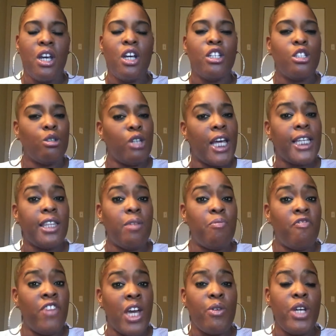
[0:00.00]
So like the
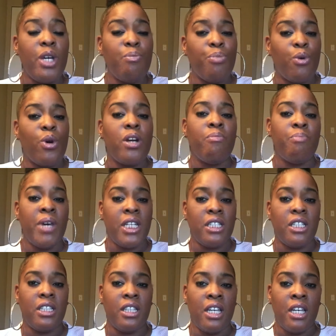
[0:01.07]
very important
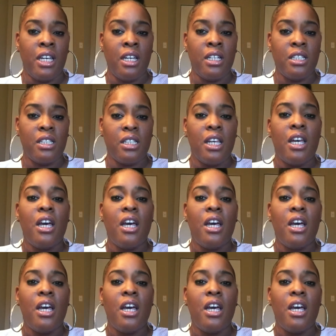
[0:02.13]
basic things,